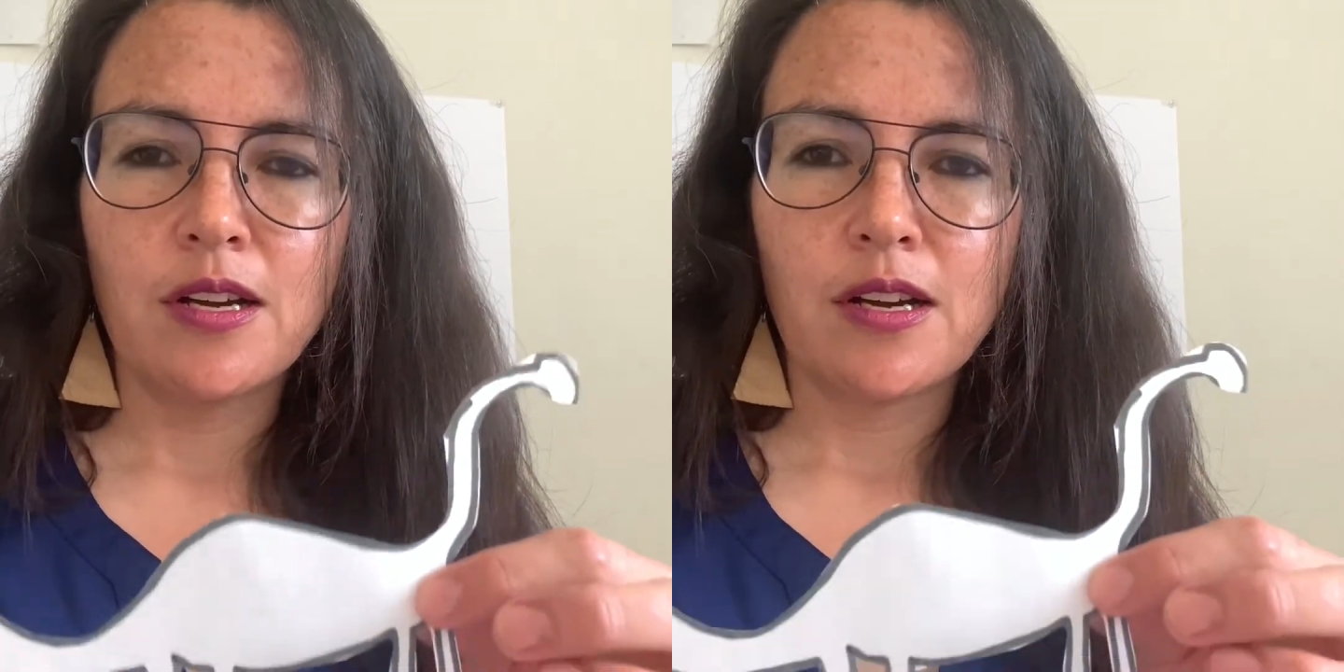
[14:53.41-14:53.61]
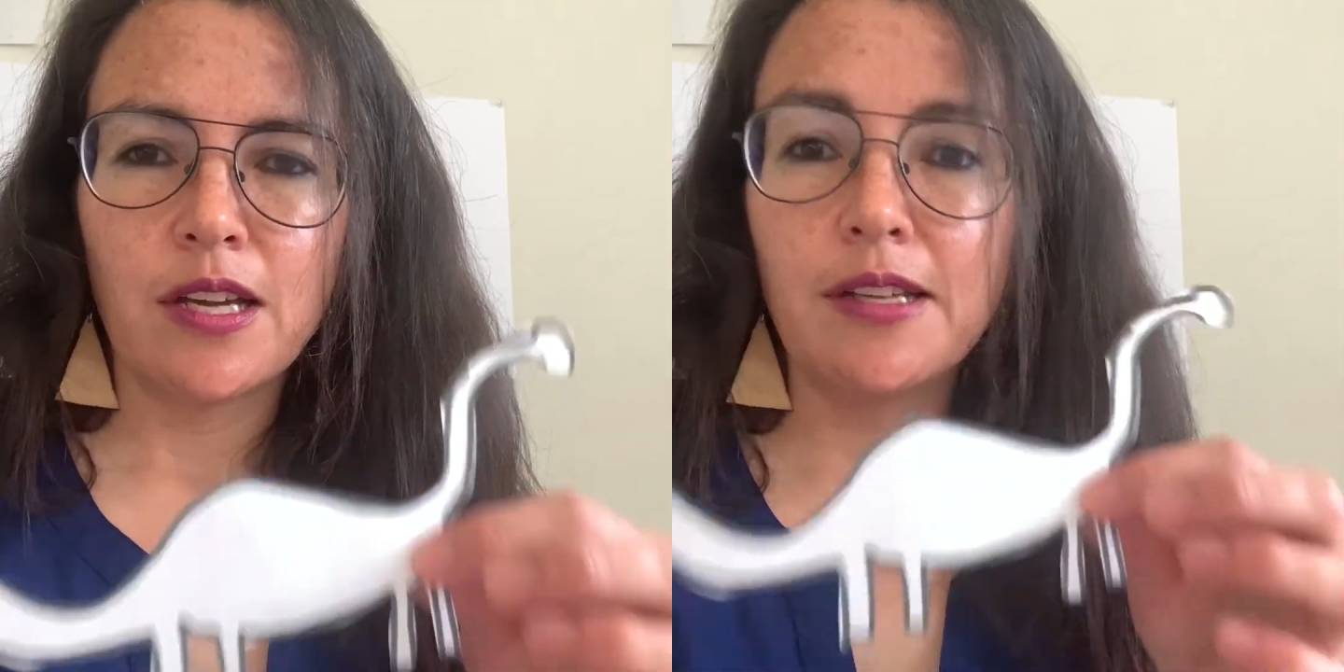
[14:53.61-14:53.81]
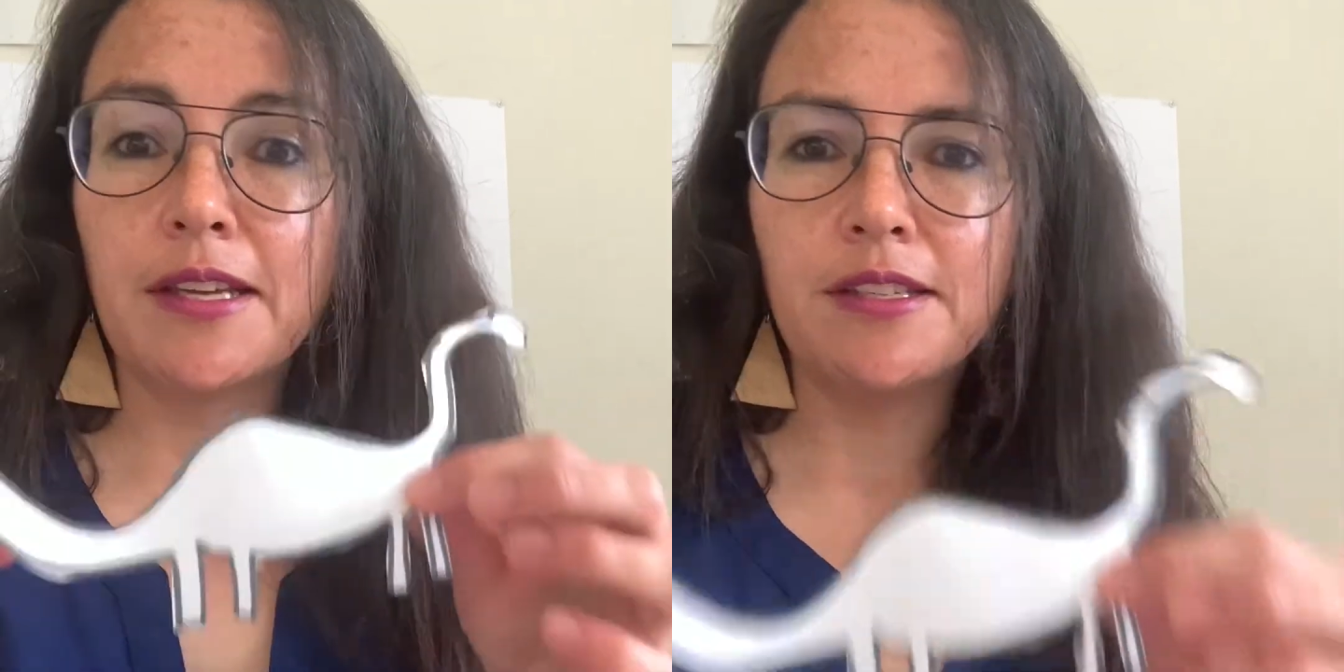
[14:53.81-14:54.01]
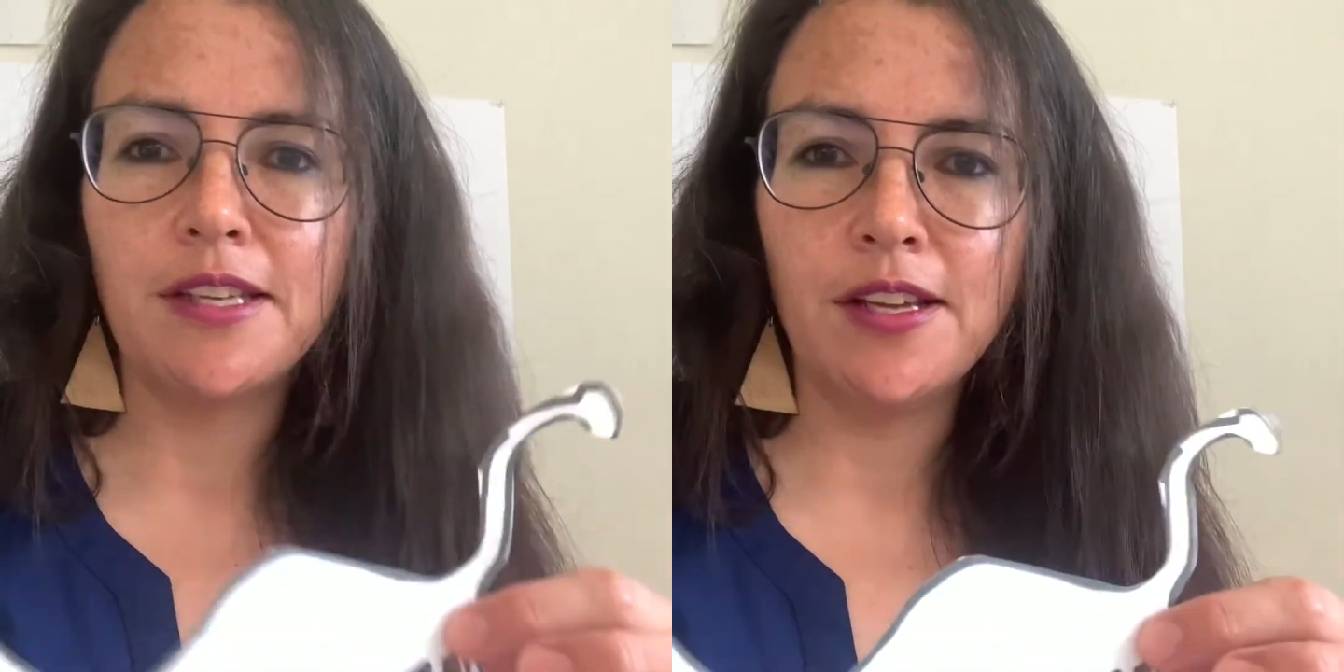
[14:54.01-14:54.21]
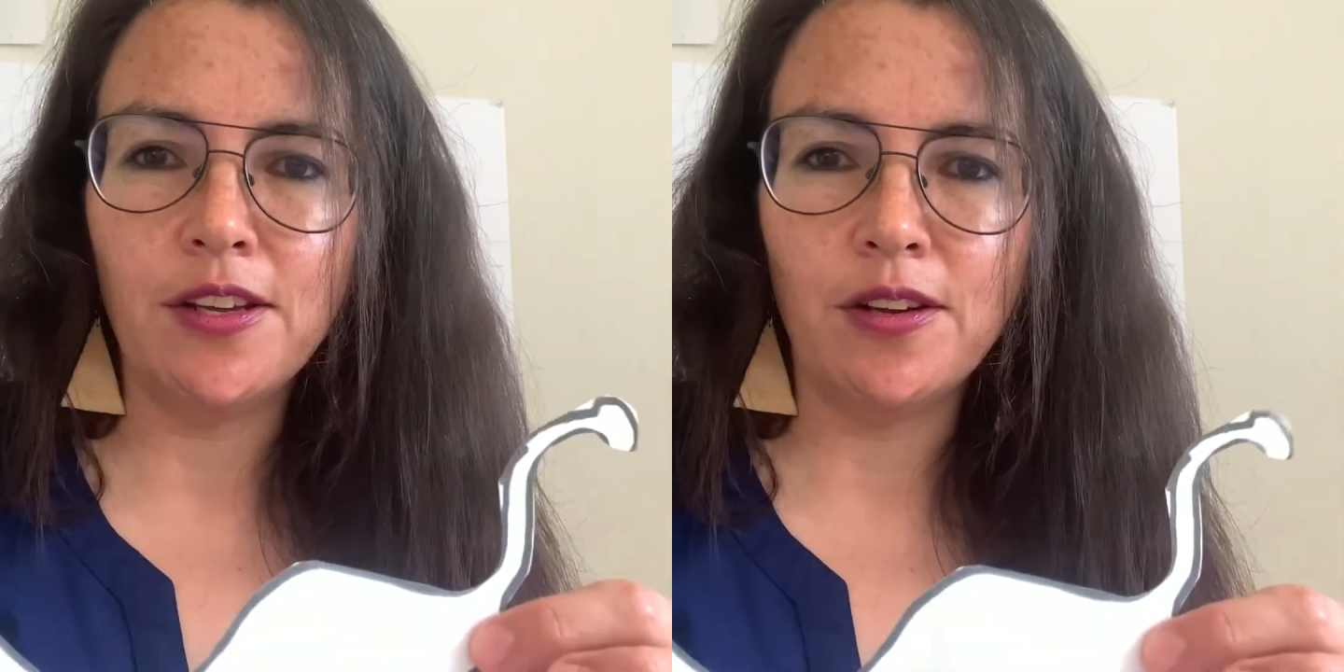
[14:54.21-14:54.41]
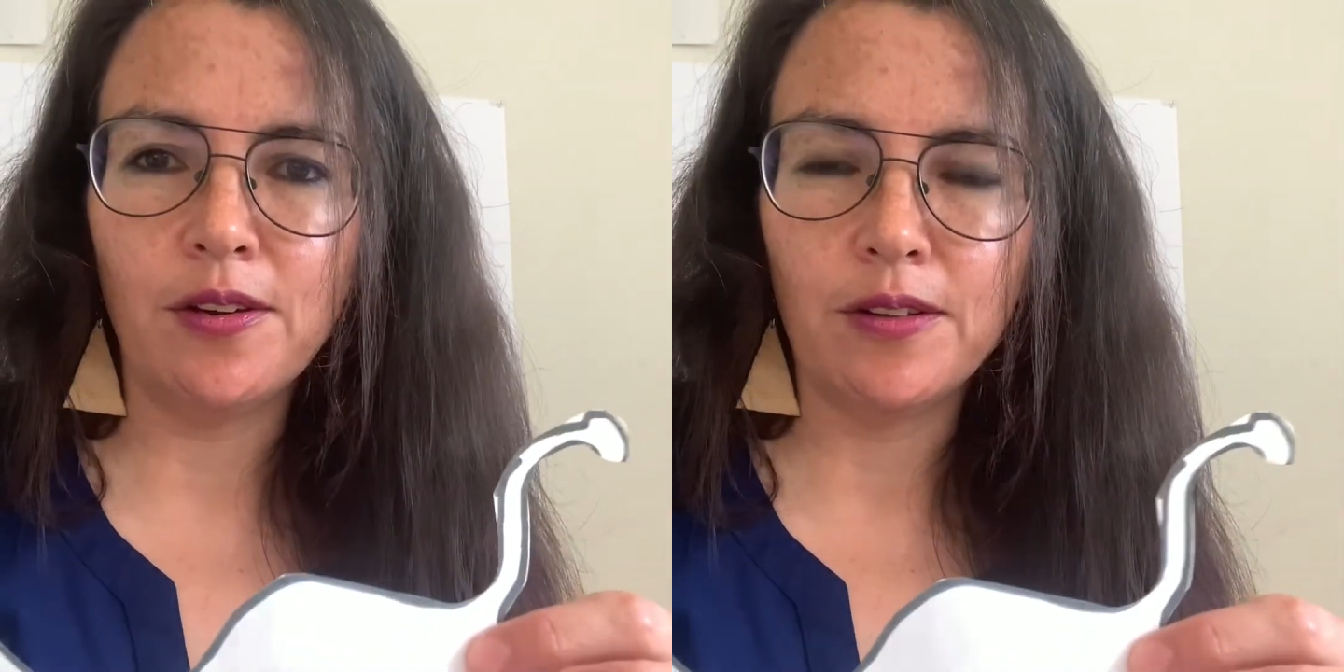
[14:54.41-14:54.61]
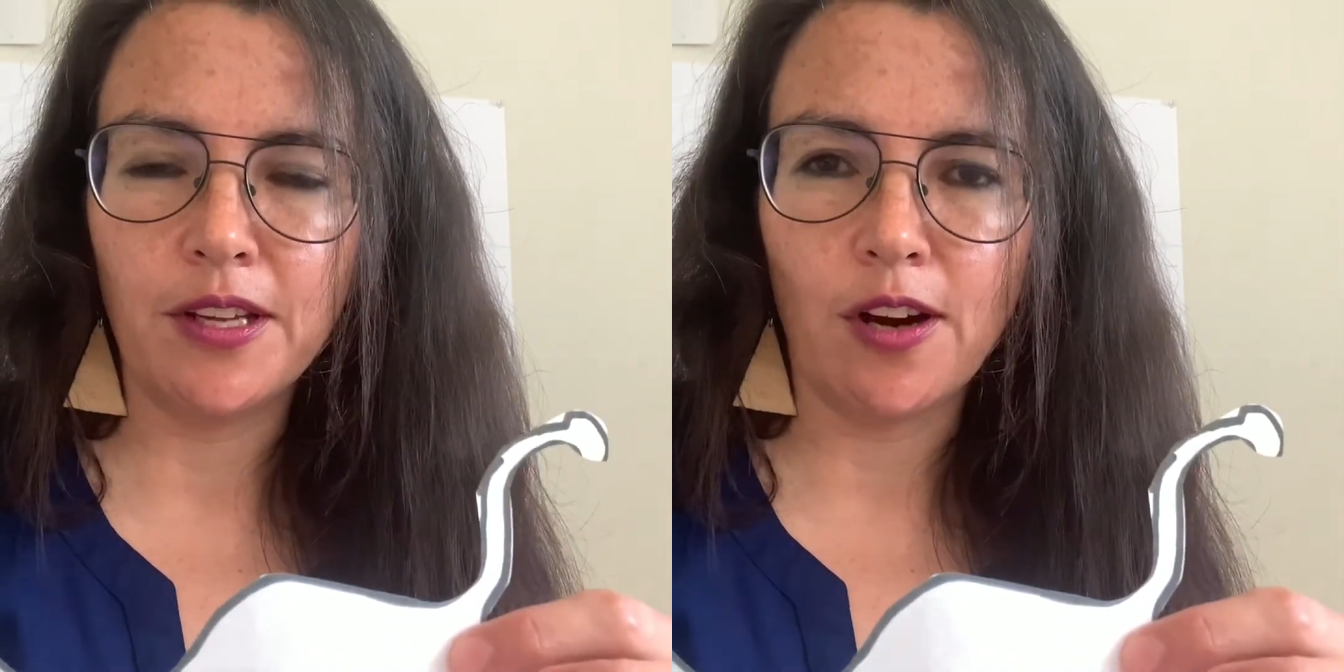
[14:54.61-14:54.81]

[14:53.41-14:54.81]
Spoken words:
can continue the